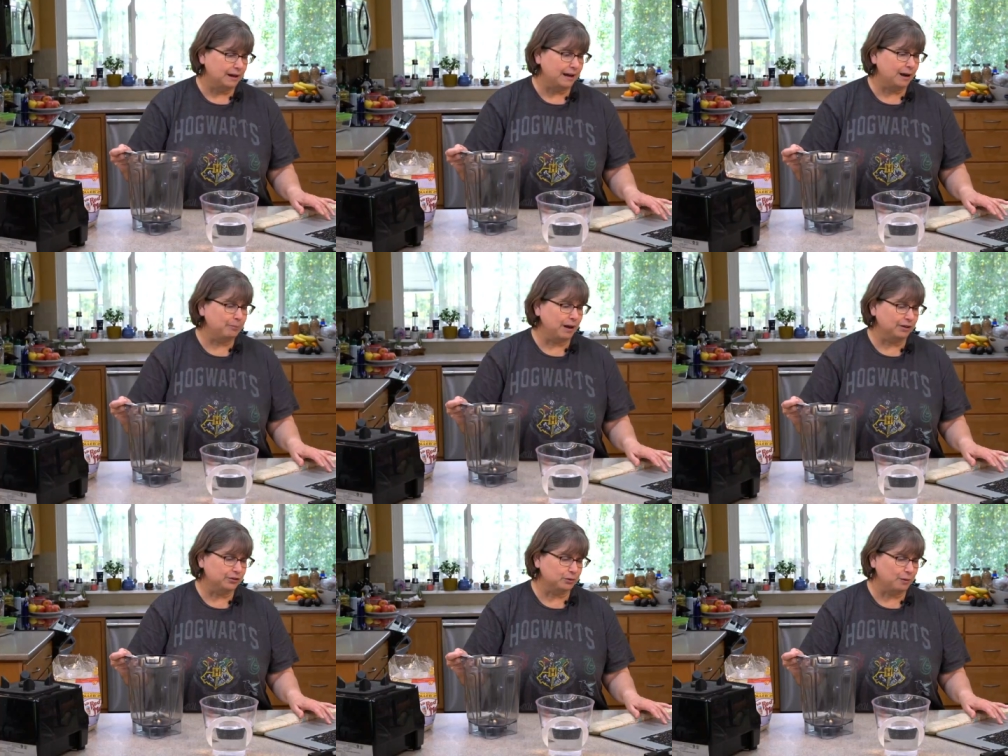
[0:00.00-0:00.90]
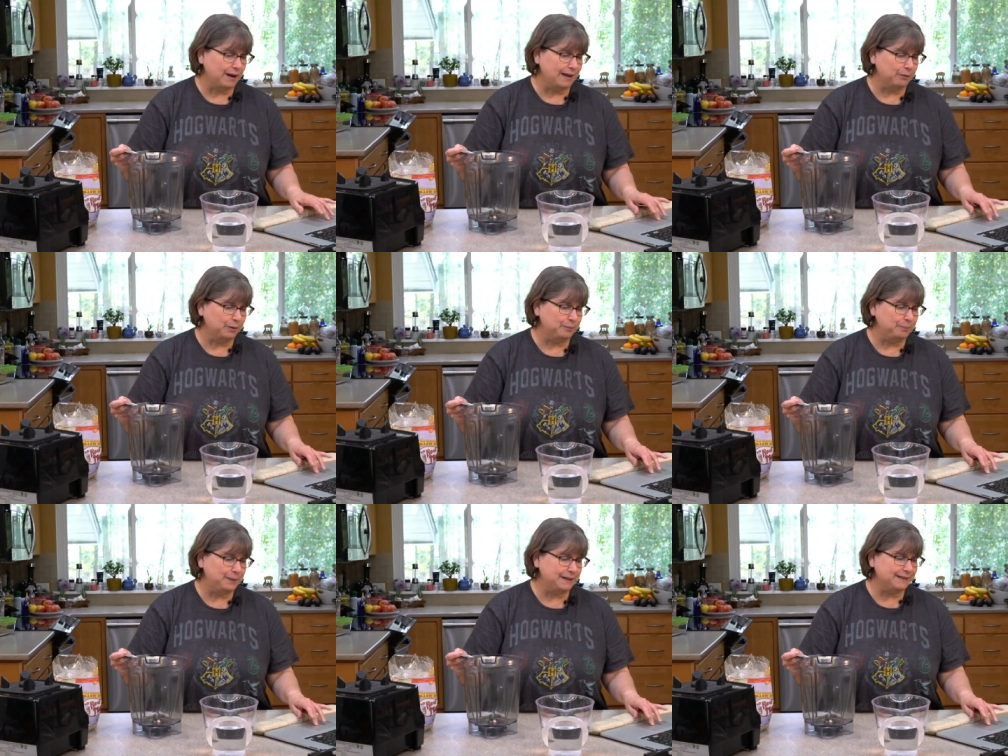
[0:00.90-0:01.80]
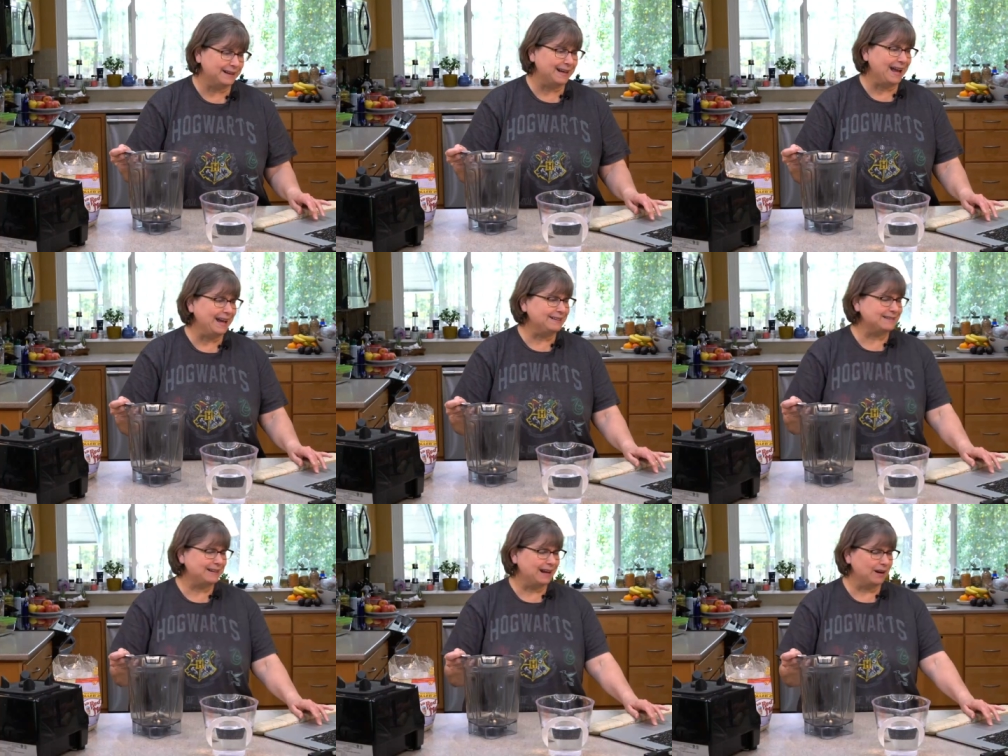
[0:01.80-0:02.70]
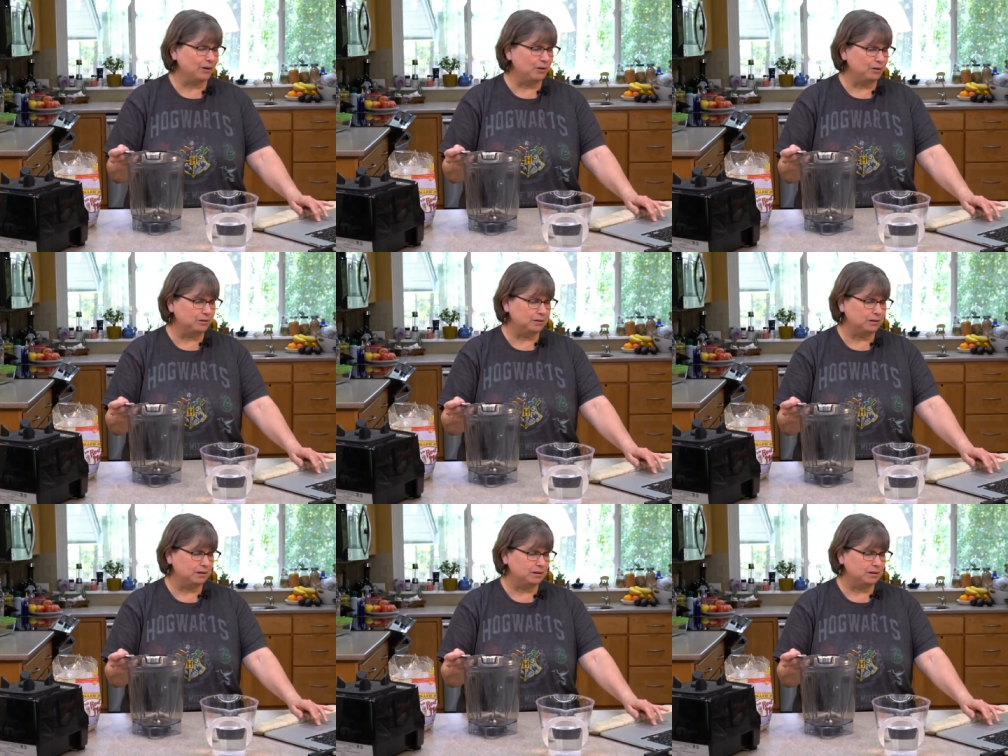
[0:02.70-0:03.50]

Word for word: And I'm not sure why that would be the case, Carol.